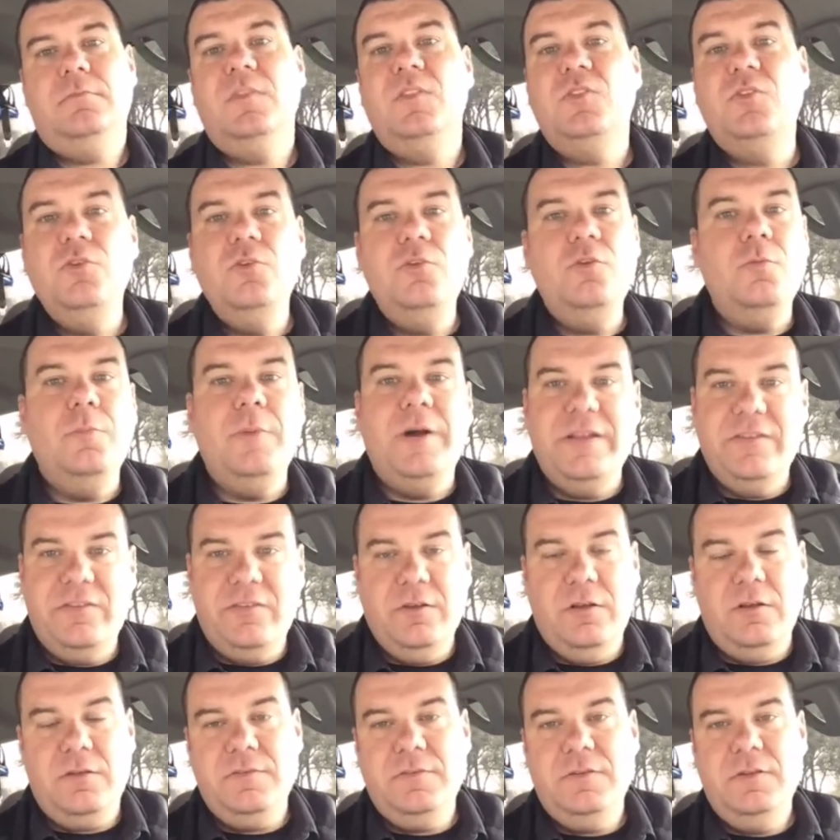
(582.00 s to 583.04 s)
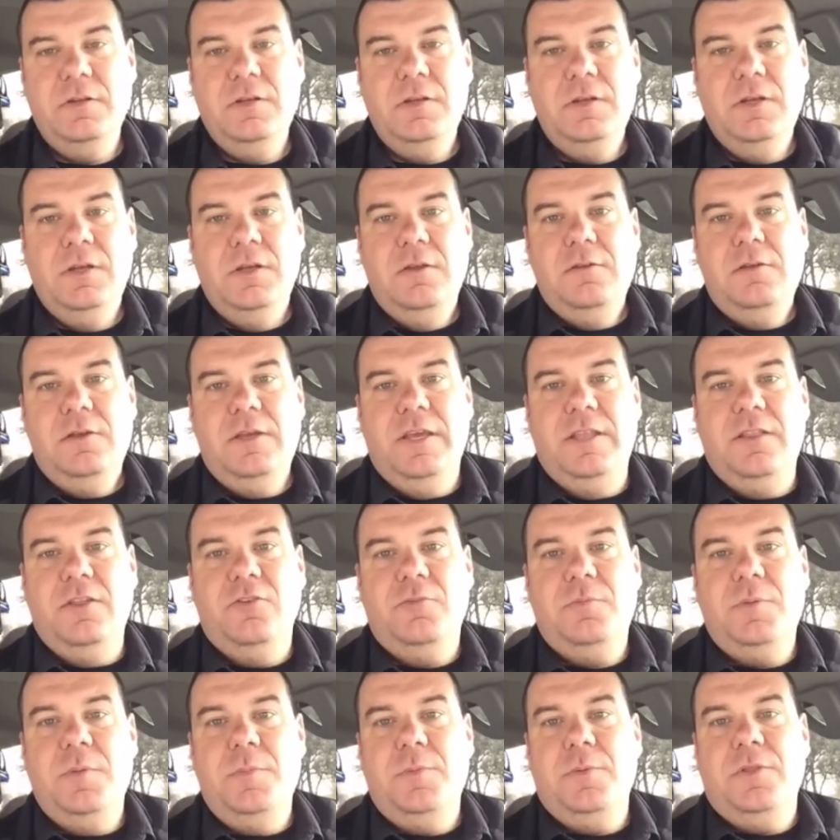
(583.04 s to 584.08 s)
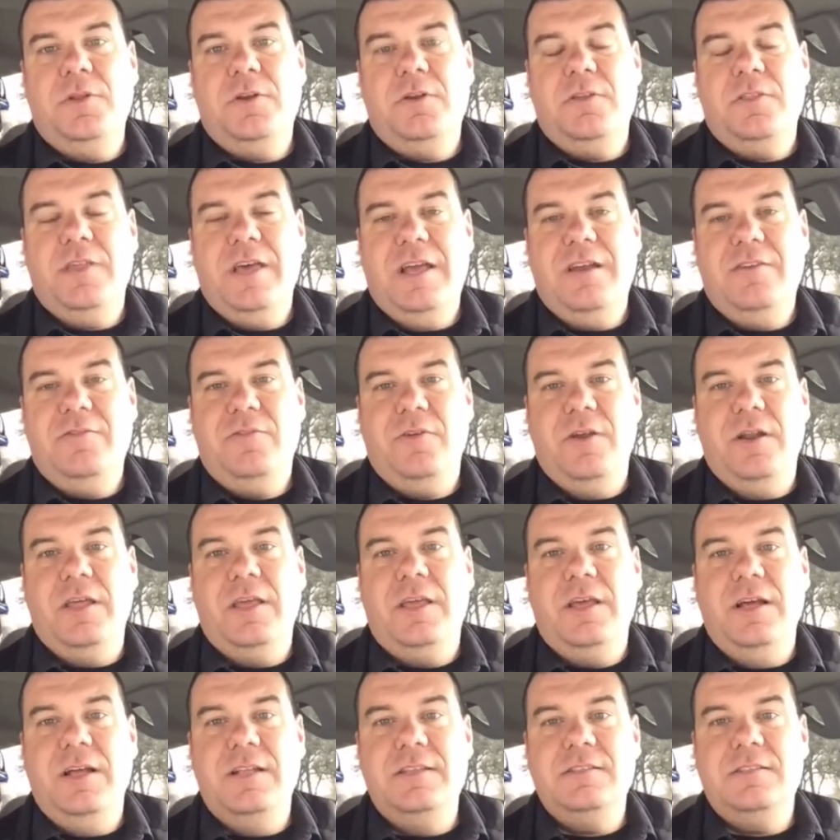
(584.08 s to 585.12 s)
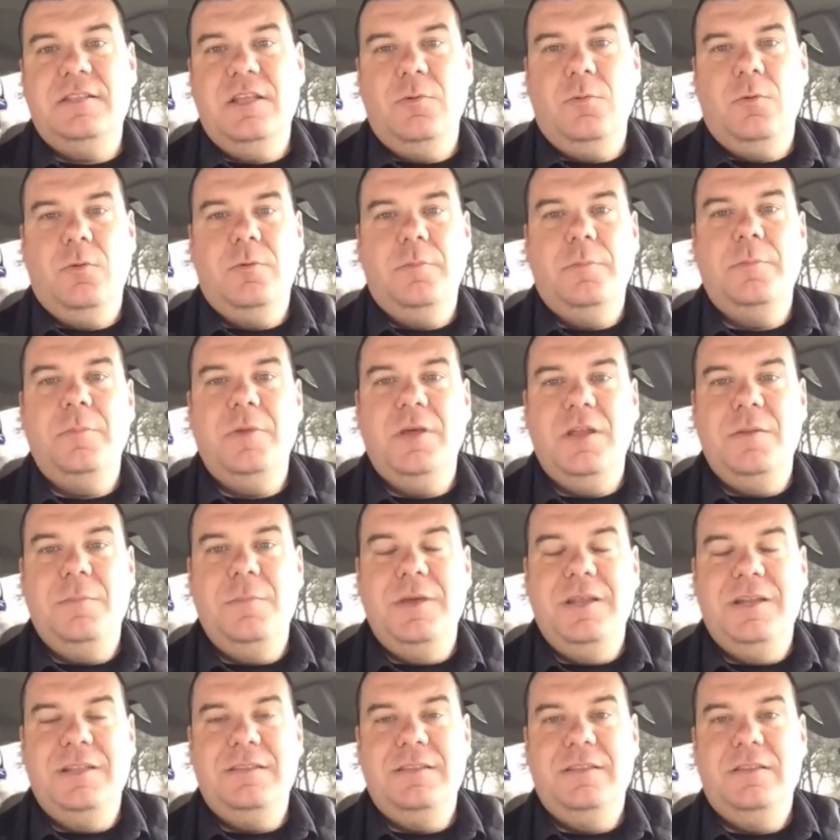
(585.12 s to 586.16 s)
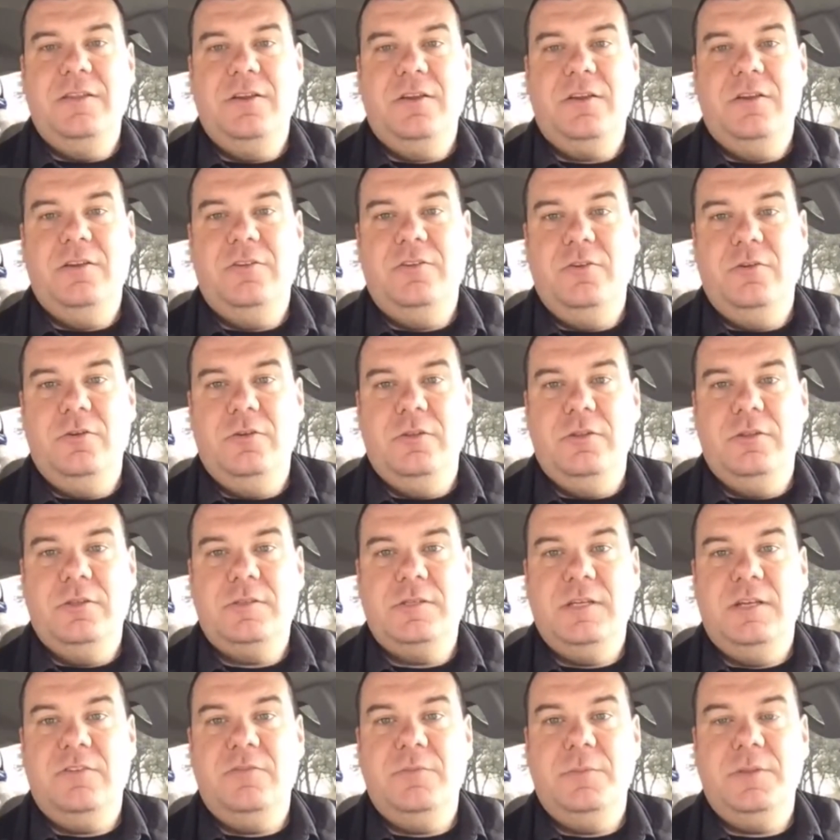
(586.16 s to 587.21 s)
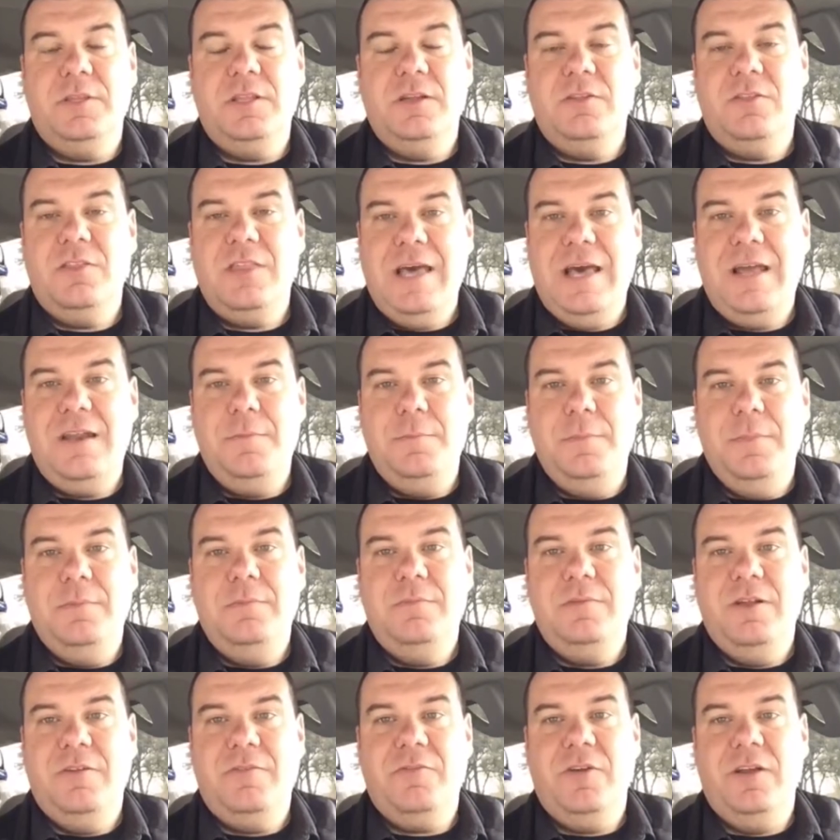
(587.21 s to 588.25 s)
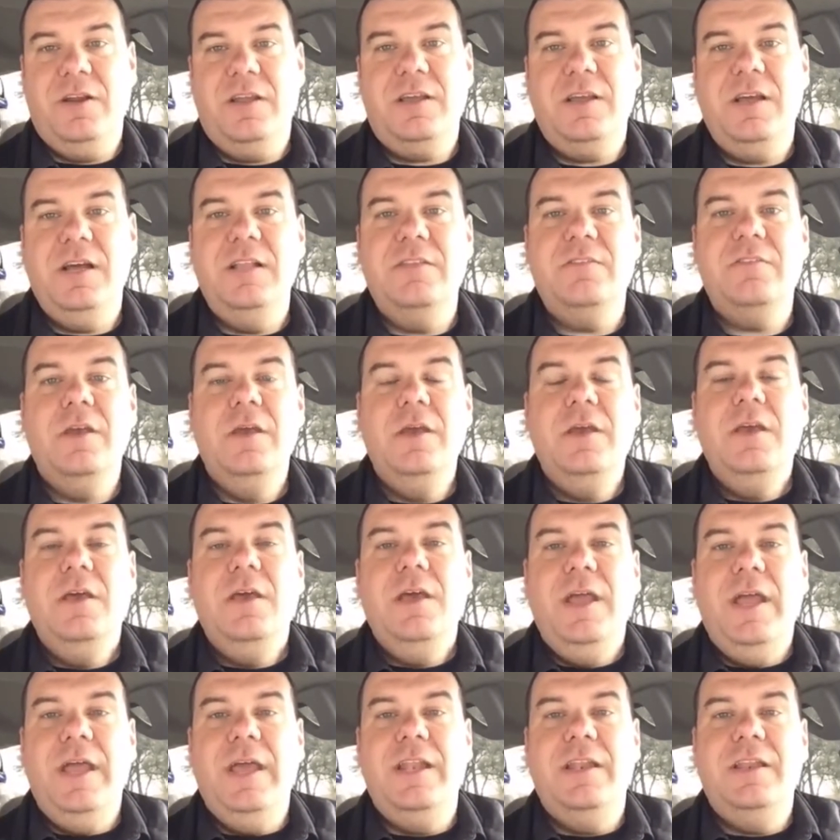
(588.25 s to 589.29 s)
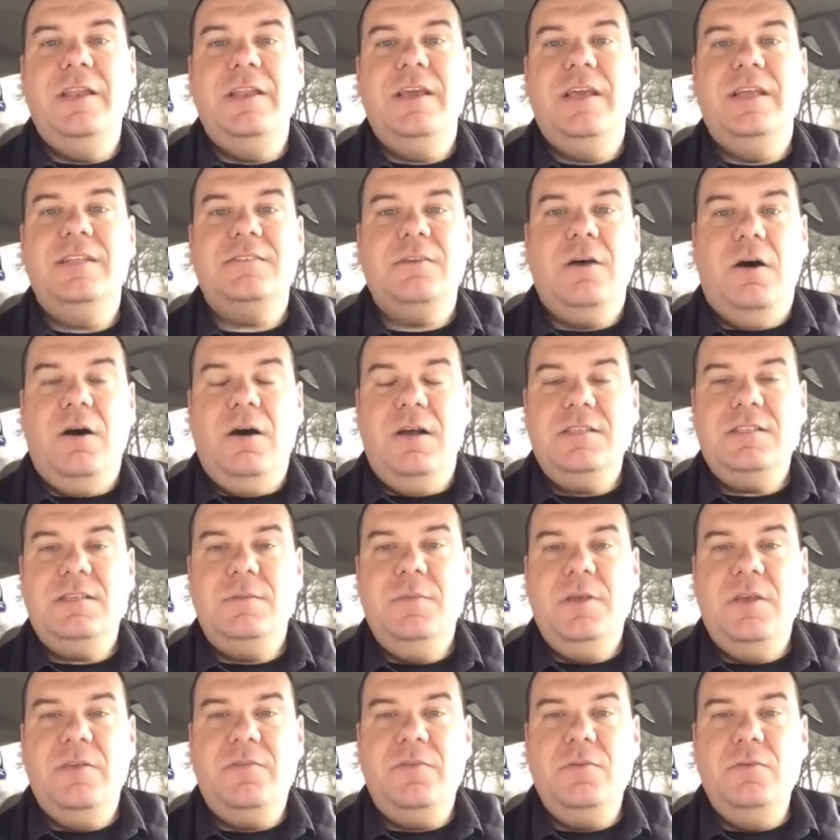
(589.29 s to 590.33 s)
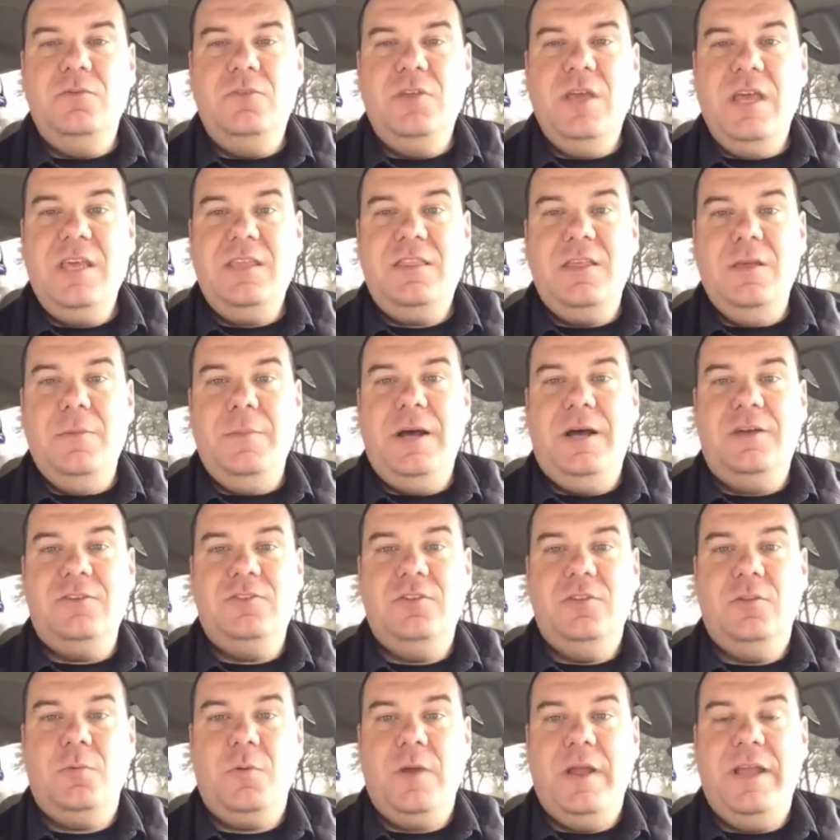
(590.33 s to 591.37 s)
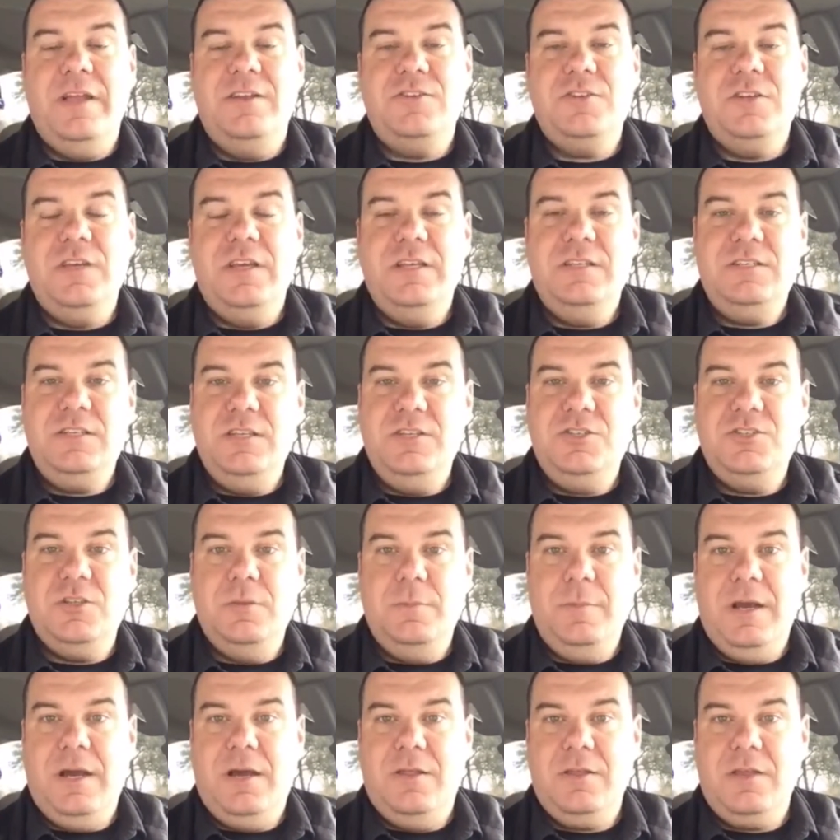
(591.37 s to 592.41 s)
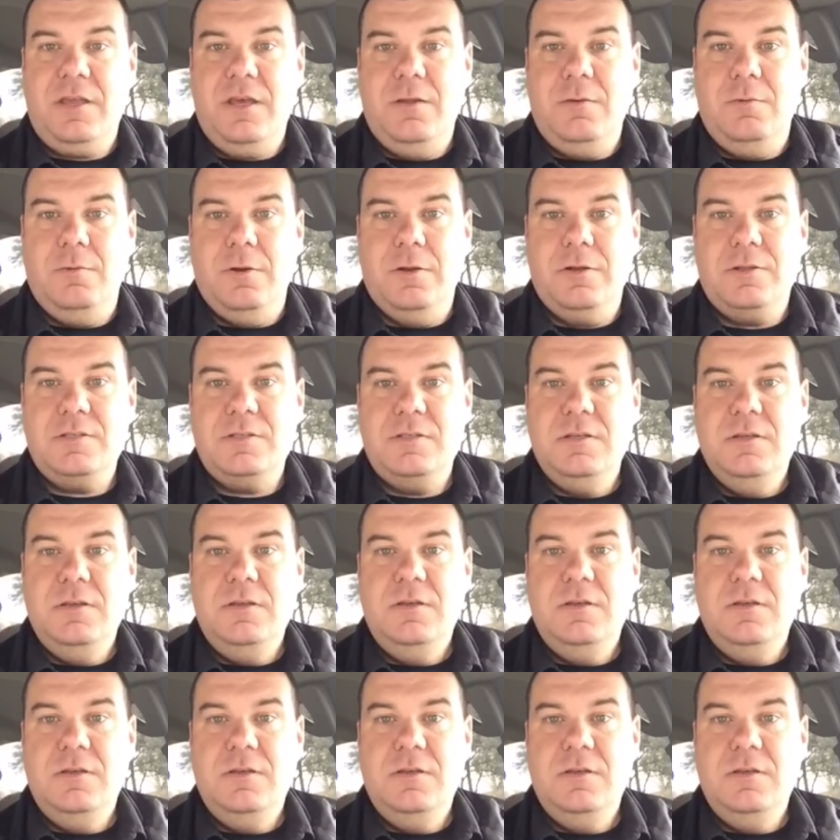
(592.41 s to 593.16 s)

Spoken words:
doo-doo myself. And there's people that are that afraid of guns. They won't admit it that they're going to do to themselves, but they're that afraid of guns. And it's awesome if you take them out to the range and teach them how the gun works